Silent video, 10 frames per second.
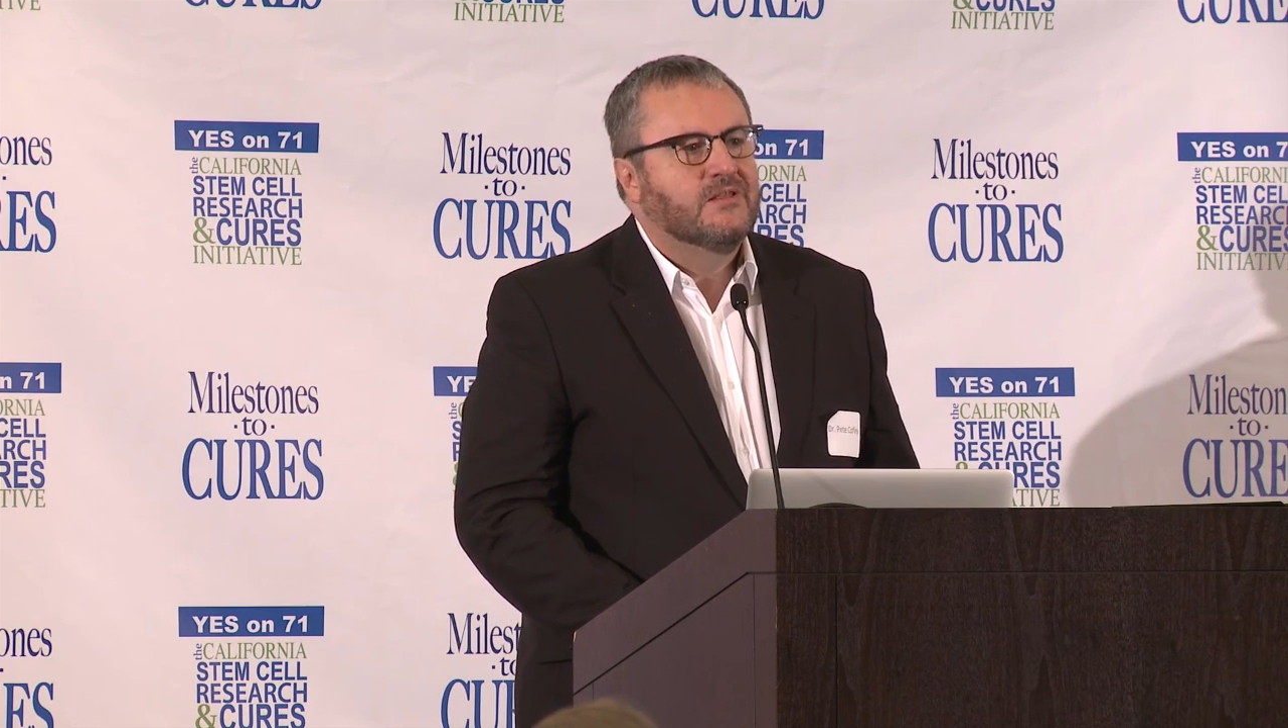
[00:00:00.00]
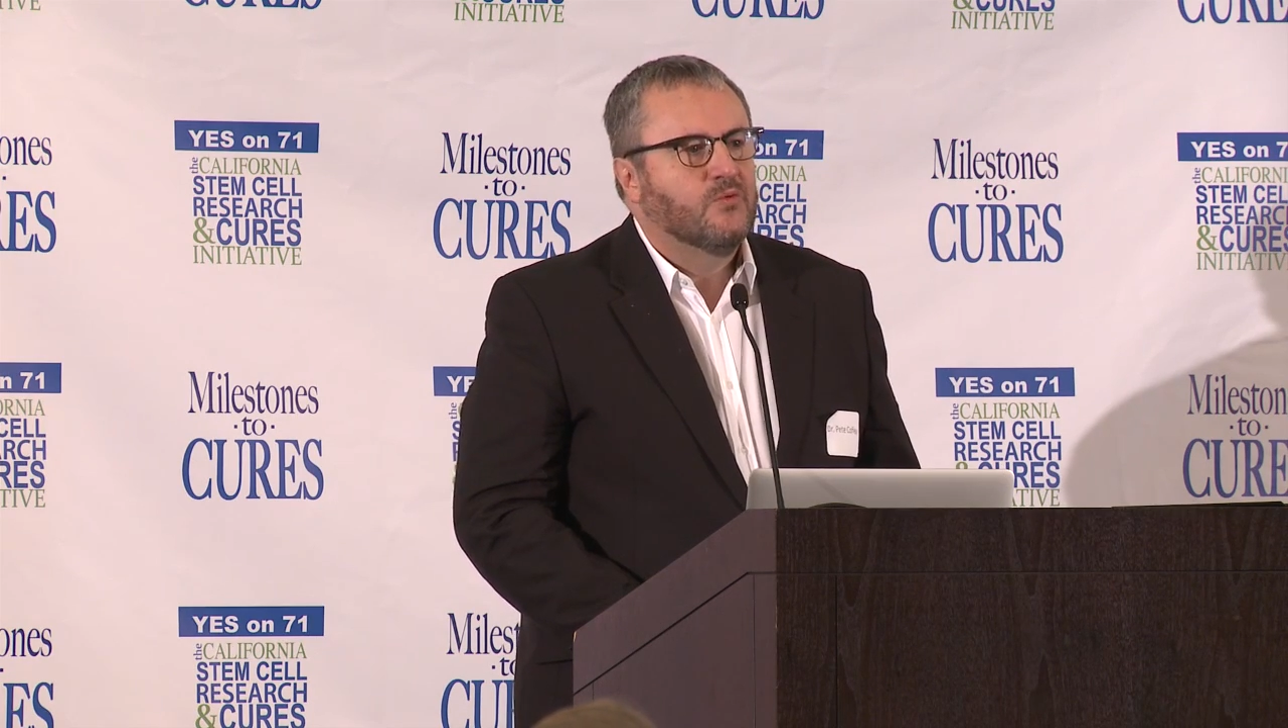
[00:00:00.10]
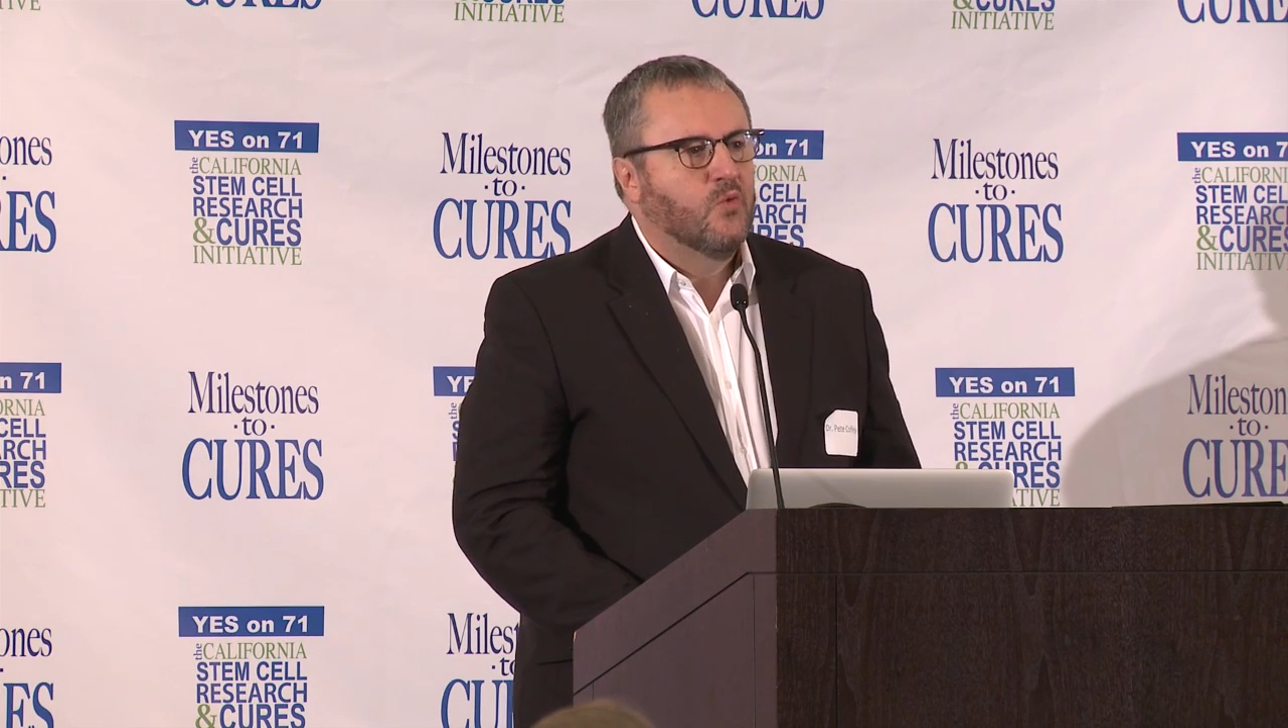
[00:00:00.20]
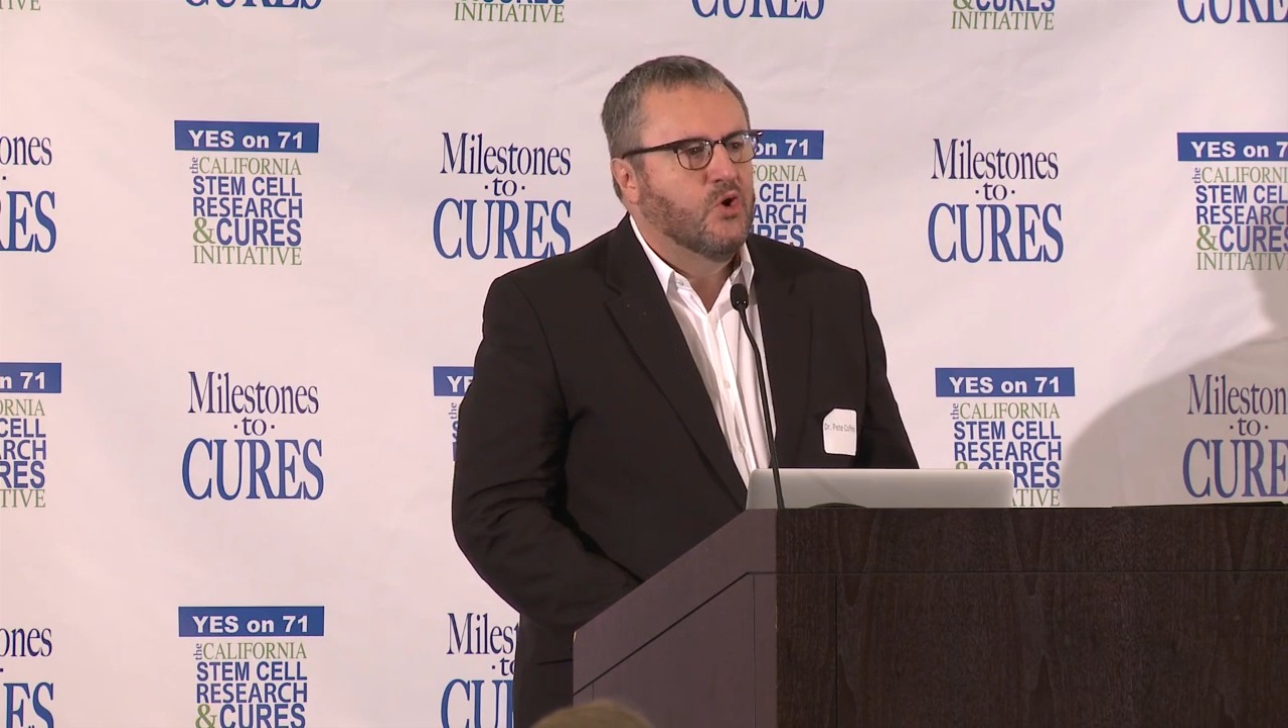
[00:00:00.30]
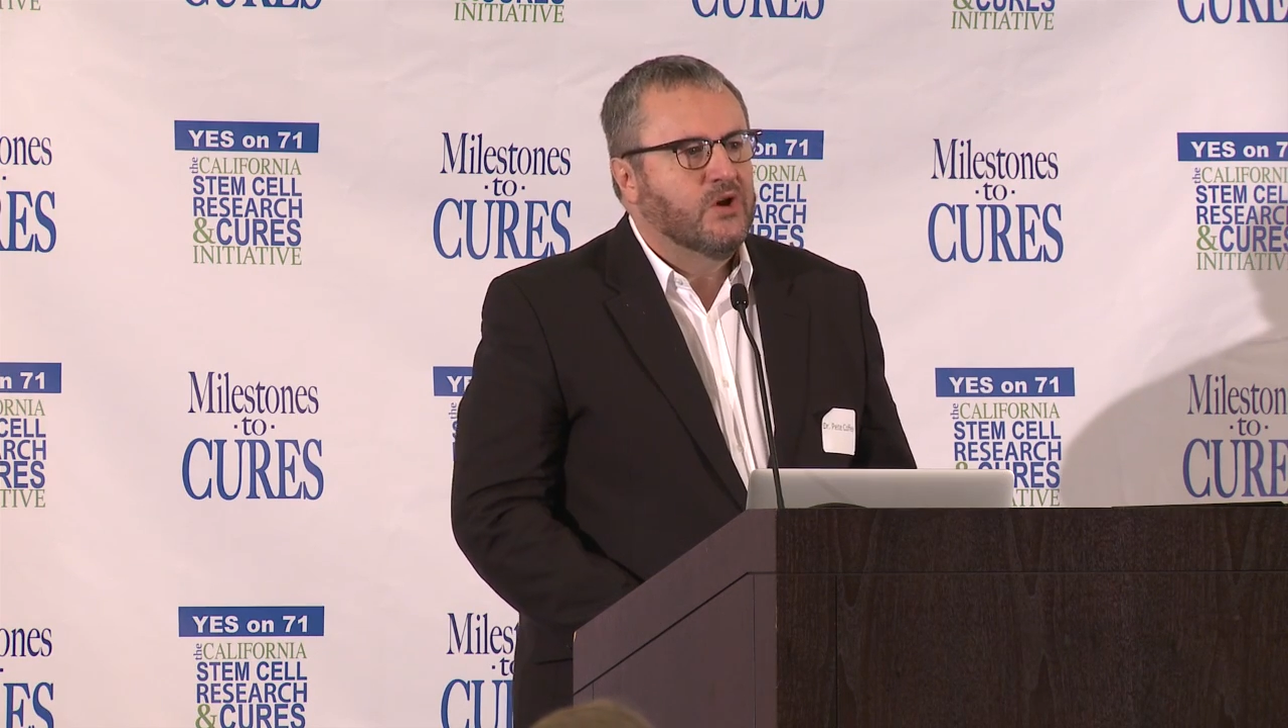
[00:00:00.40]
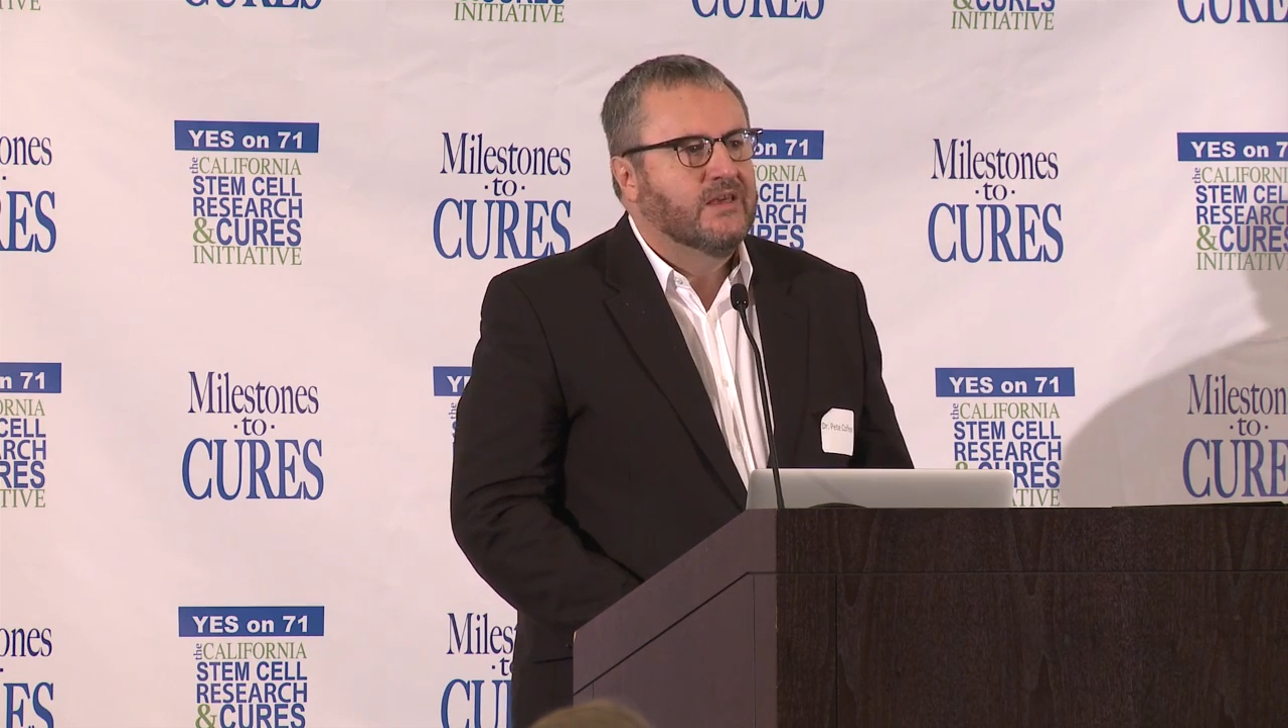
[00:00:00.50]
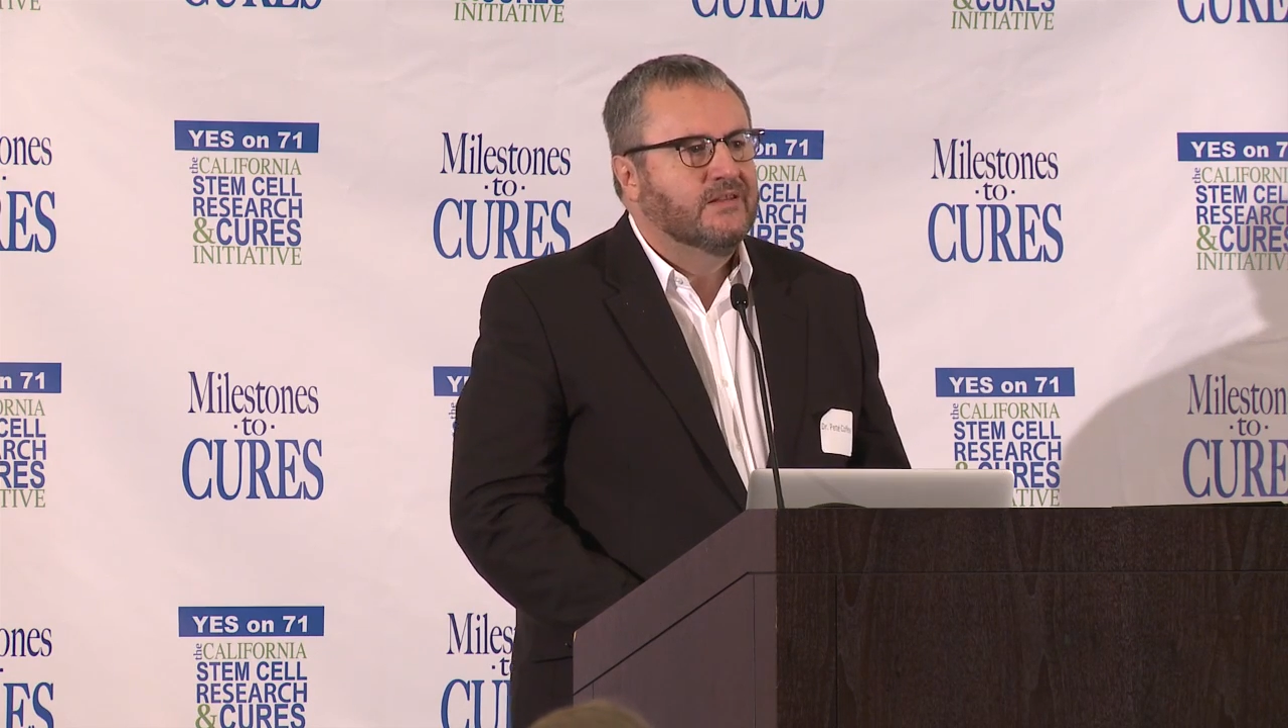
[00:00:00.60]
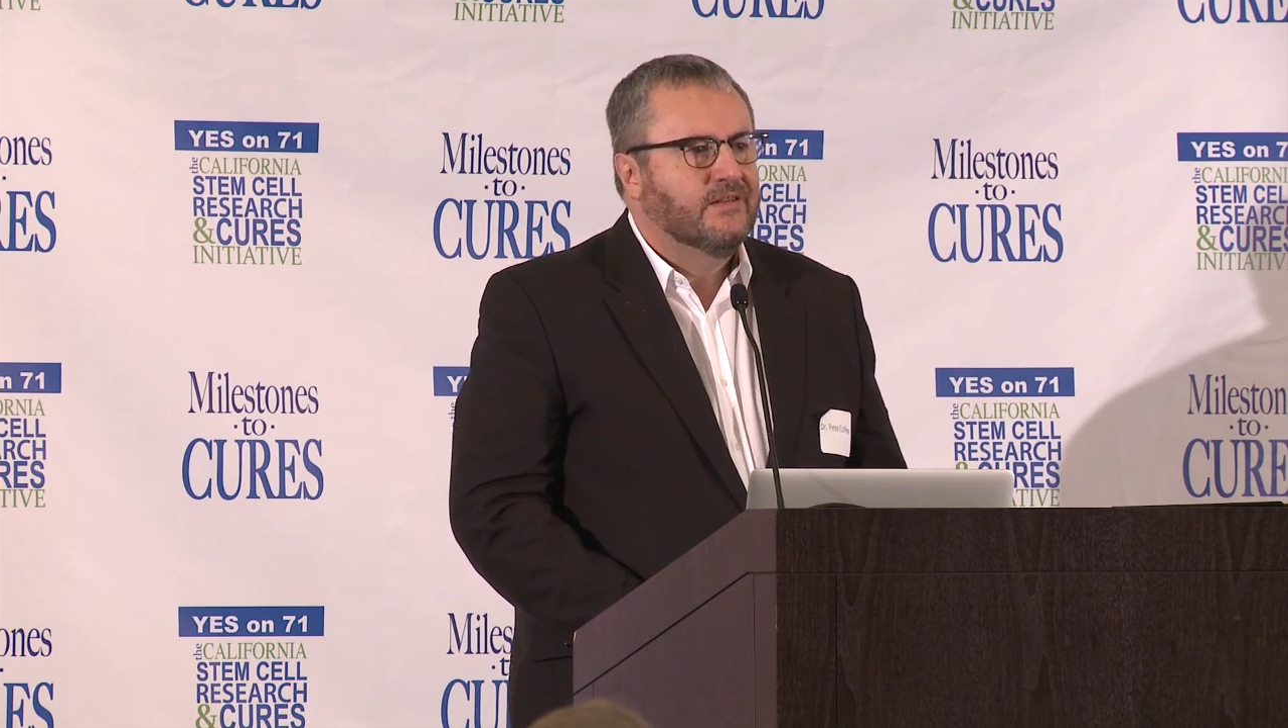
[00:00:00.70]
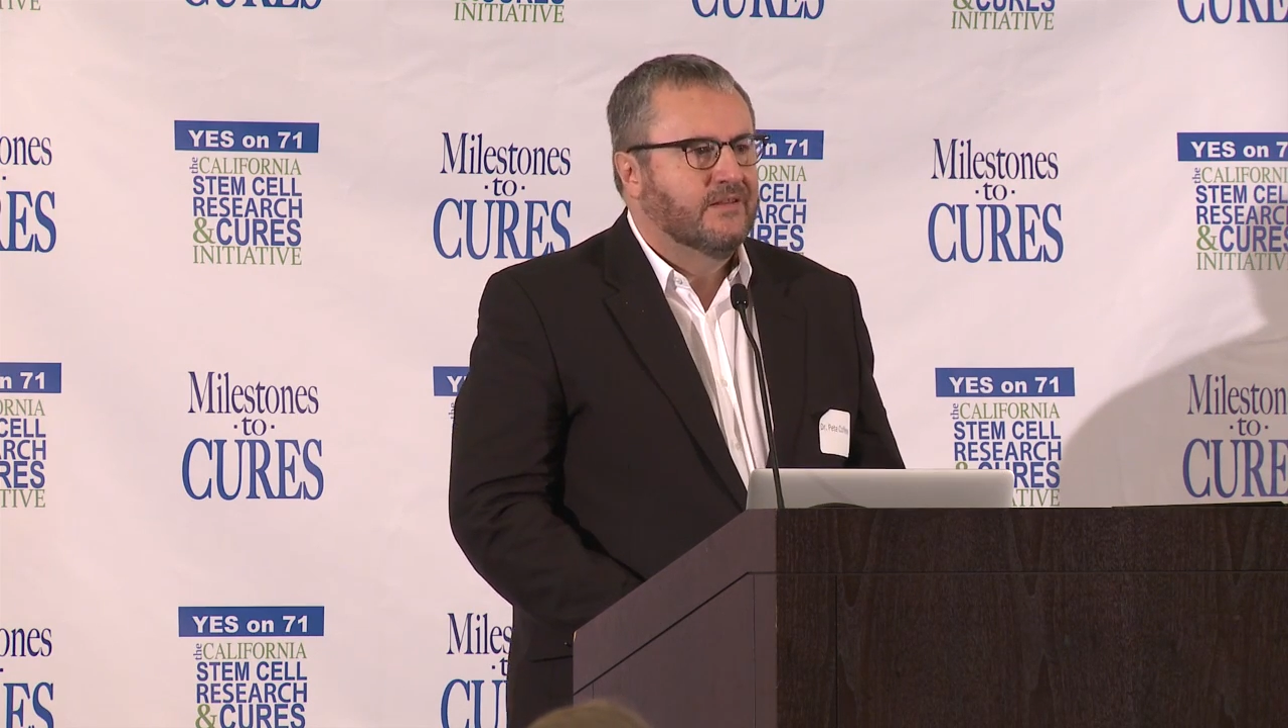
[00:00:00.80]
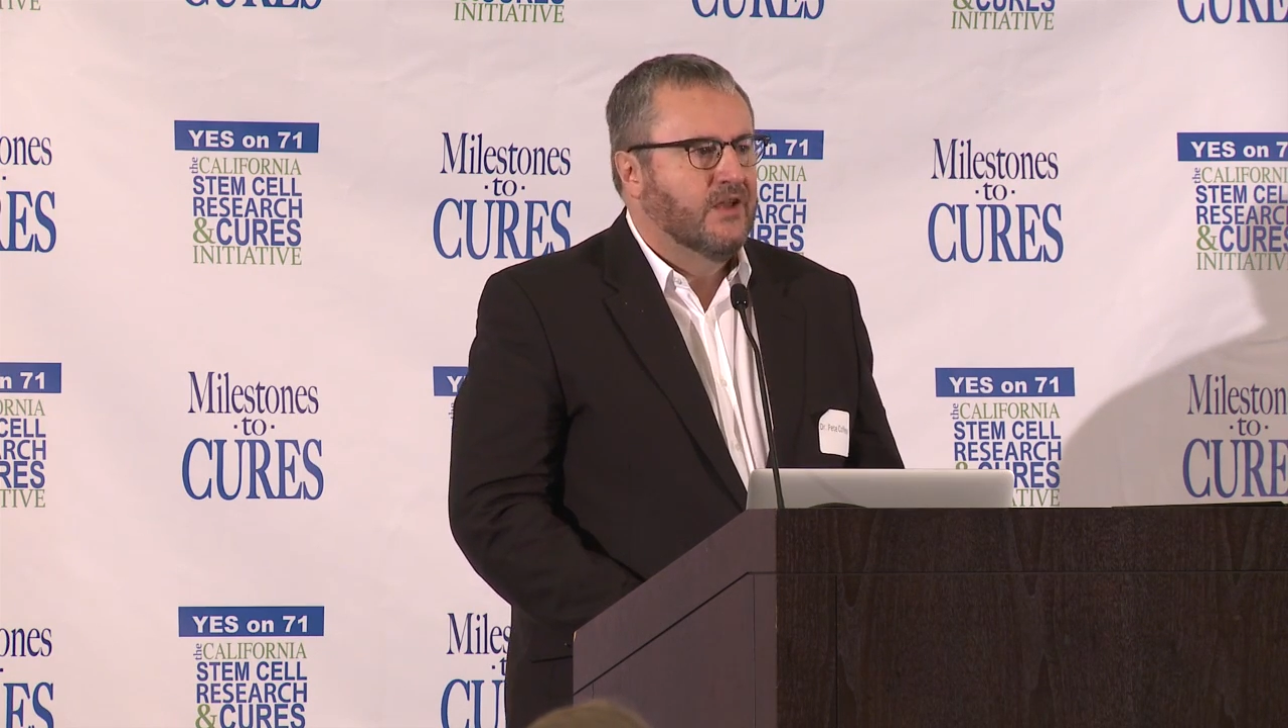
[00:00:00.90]
the
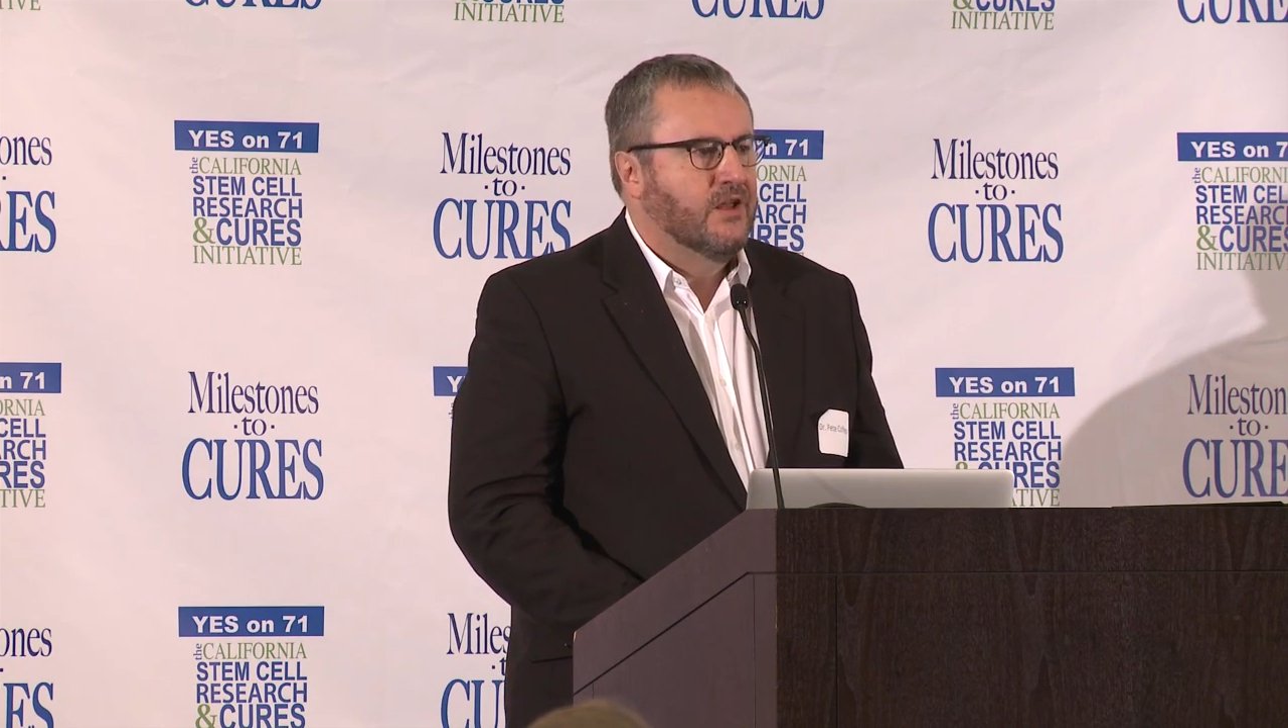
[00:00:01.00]
workings